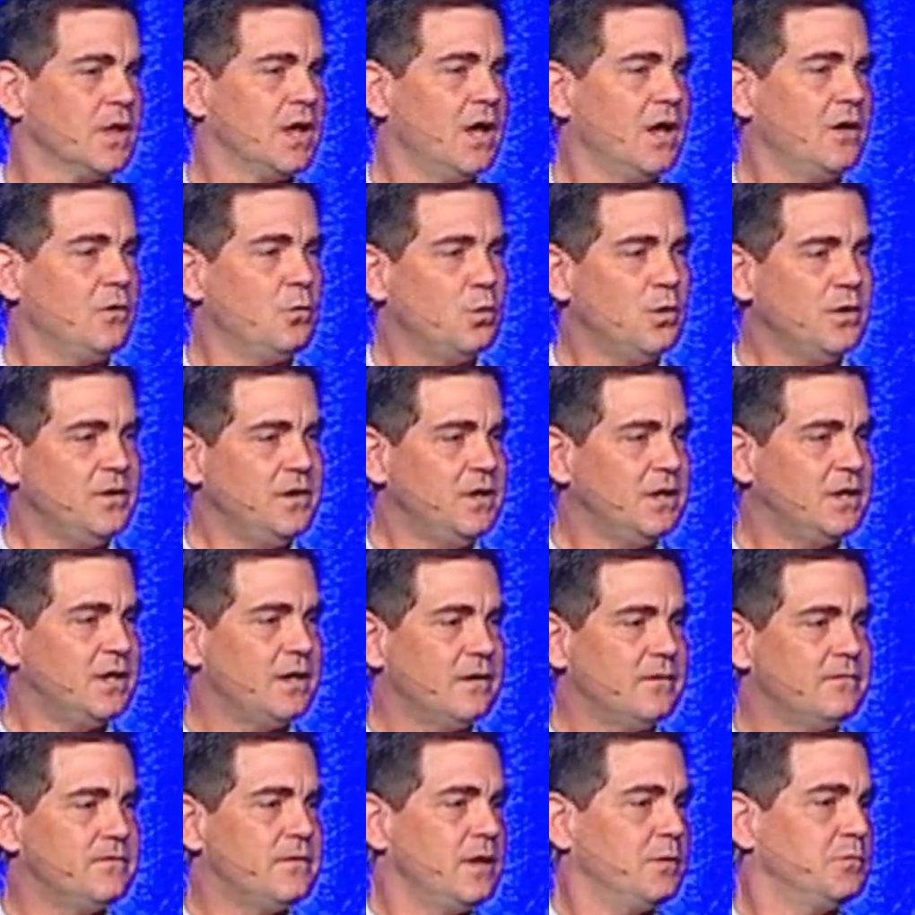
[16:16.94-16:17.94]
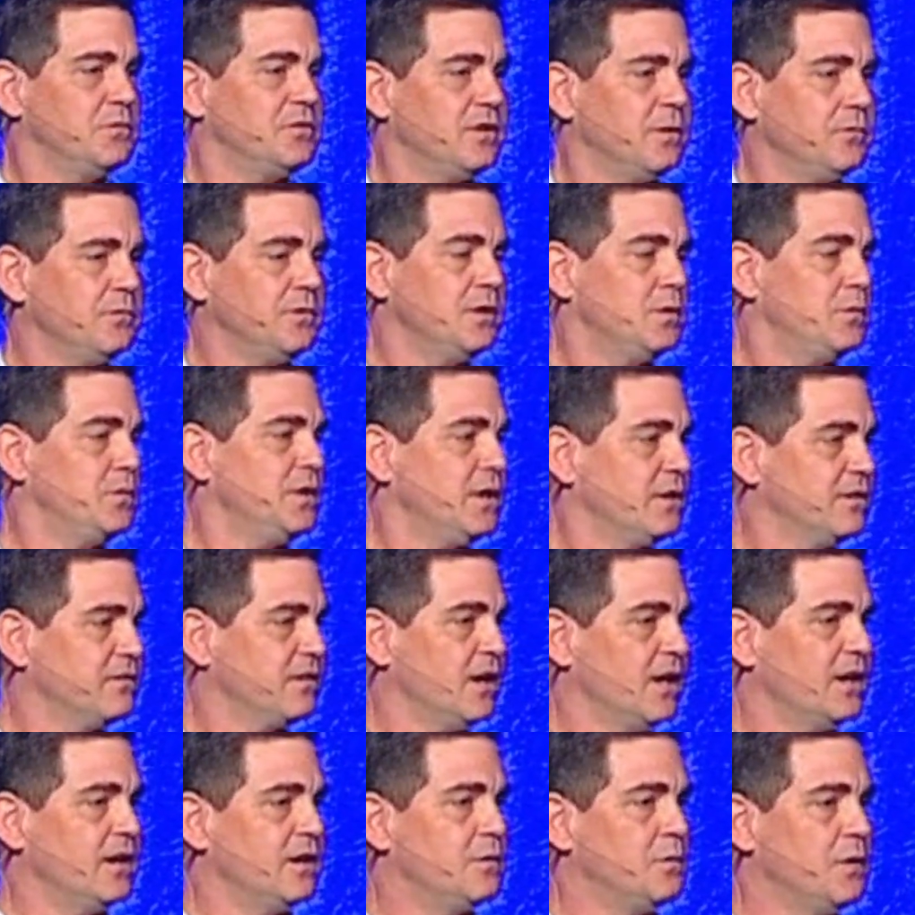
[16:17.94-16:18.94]
If we give them something to be
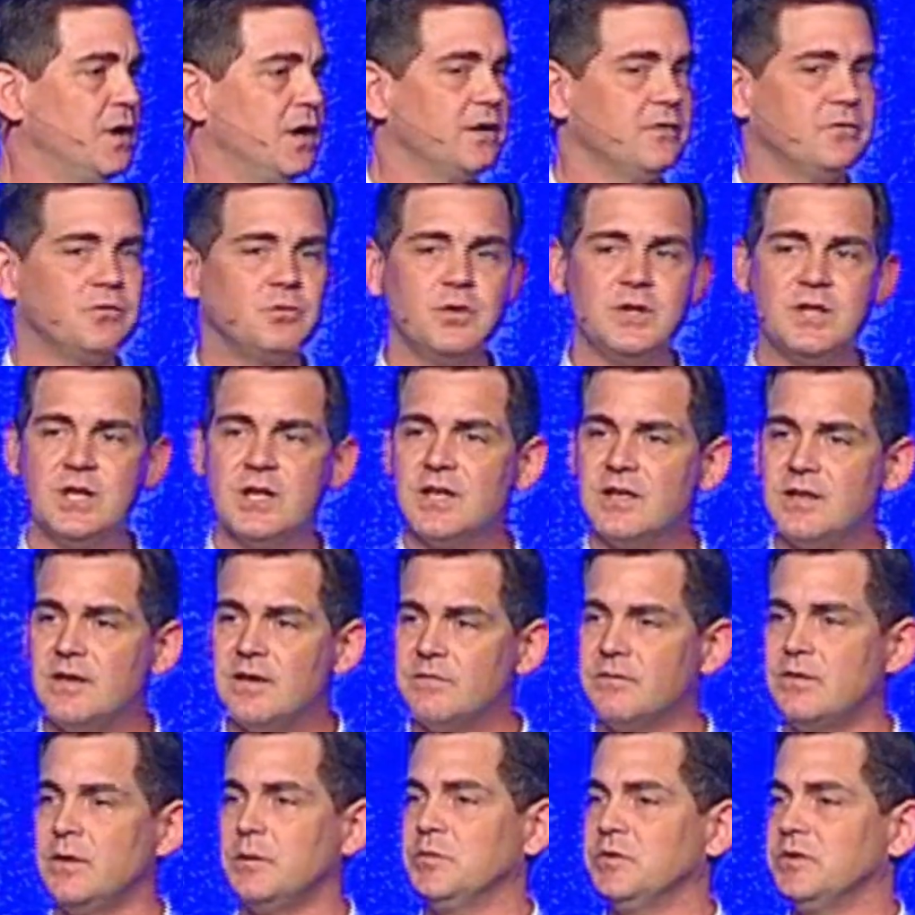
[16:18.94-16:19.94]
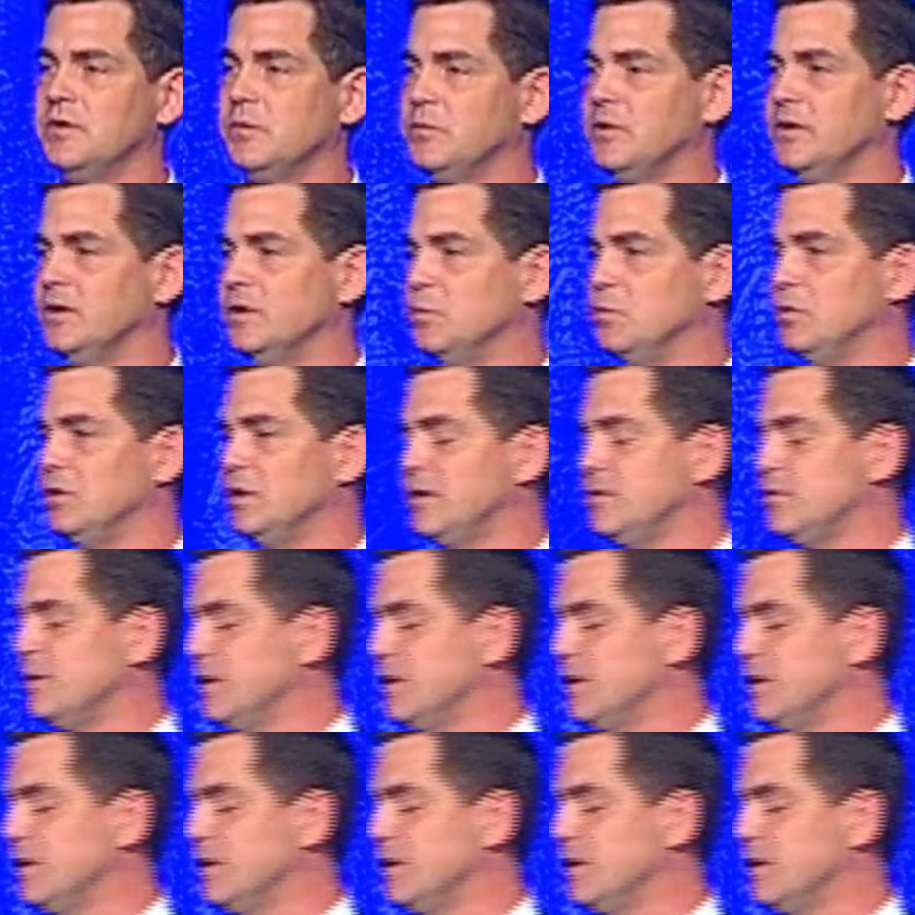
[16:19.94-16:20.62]
excited about, if we can give them something to believe